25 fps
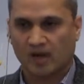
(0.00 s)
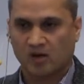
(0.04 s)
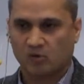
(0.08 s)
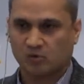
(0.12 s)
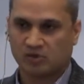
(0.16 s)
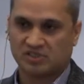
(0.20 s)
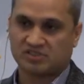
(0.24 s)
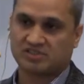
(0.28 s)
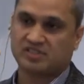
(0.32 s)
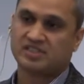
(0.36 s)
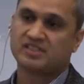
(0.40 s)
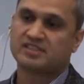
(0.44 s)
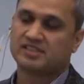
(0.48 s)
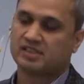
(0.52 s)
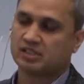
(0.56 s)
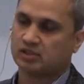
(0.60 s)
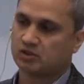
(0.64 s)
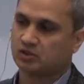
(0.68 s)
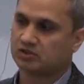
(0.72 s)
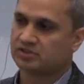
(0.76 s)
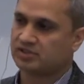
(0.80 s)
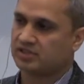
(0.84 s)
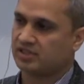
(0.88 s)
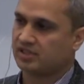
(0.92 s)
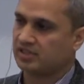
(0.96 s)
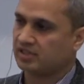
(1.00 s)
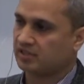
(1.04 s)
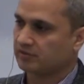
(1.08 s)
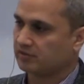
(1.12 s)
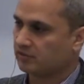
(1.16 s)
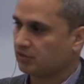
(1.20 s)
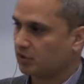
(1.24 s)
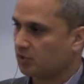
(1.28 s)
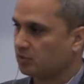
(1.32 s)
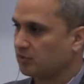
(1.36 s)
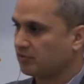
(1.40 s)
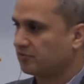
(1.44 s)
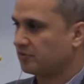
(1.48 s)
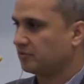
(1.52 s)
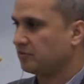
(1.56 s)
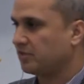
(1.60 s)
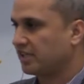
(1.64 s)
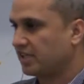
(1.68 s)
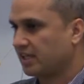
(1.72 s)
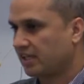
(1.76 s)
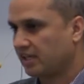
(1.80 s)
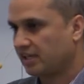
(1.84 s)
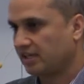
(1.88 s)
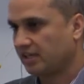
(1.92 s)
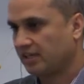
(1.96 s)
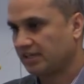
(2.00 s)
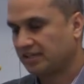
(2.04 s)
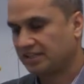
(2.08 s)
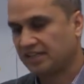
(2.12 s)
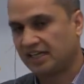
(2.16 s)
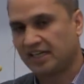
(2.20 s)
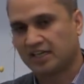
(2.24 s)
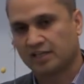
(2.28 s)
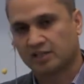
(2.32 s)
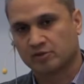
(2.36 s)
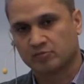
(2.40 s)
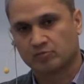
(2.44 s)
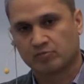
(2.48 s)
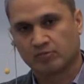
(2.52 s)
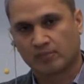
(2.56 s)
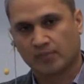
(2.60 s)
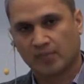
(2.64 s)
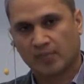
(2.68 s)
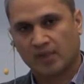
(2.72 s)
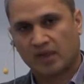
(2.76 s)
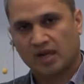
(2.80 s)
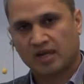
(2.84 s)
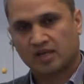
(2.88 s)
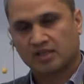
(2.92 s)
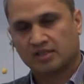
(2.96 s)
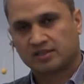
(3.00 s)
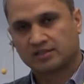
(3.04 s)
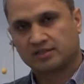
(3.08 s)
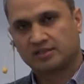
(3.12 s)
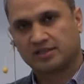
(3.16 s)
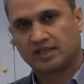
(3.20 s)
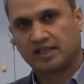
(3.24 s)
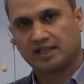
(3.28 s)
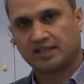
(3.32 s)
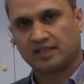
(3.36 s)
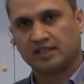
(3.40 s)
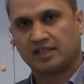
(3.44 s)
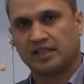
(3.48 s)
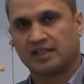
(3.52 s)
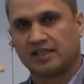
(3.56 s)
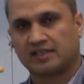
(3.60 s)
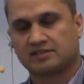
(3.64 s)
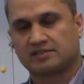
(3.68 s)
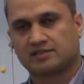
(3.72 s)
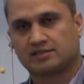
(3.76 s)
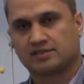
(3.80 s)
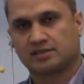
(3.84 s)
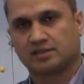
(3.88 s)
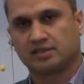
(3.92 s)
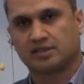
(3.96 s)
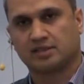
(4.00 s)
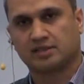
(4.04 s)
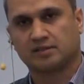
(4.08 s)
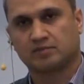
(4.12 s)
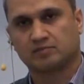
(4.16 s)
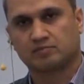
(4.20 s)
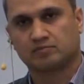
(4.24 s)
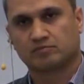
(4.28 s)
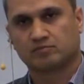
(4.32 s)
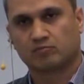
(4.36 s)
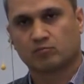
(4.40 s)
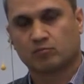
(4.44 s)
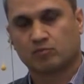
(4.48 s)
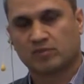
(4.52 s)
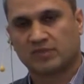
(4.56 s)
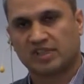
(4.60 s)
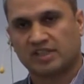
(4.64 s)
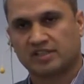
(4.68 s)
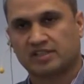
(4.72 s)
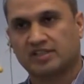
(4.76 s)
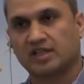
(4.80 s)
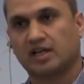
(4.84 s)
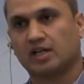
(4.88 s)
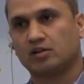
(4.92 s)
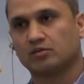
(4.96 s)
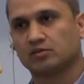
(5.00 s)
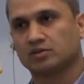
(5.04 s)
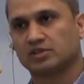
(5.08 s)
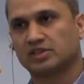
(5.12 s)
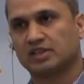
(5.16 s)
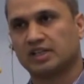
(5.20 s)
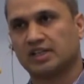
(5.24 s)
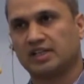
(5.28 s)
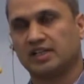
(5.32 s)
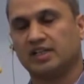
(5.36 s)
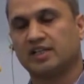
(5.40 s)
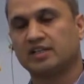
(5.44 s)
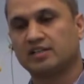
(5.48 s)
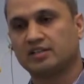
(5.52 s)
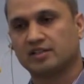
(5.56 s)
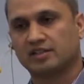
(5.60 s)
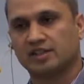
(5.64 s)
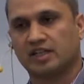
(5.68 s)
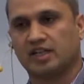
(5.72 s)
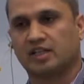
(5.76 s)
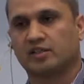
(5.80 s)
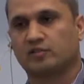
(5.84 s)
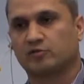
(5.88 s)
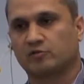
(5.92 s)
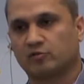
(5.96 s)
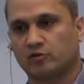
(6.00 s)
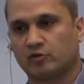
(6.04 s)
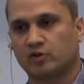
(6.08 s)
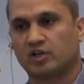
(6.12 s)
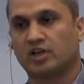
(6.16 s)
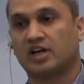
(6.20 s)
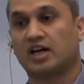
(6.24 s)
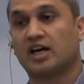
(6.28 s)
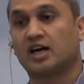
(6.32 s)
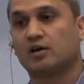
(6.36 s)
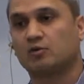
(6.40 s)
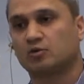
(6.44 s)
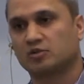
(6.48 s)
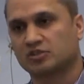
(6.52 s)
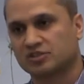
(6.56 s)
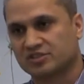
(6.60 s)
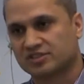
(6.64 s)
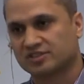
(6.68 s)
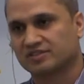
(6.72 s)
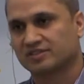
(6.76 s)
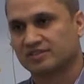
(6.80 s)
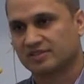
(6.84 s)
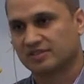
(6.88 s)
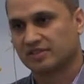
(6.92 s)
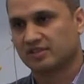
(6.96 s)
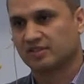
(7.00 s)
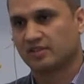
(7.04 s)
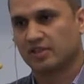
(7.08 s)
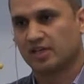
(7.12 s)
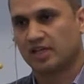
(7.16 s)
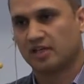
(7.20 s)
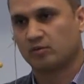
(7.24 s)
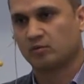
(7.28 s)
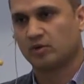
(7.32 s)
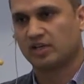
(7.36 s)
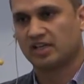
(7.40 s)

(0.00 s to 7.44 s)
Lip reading: was disclosed in the form of a Mirai attack that has downed the internet for hours. And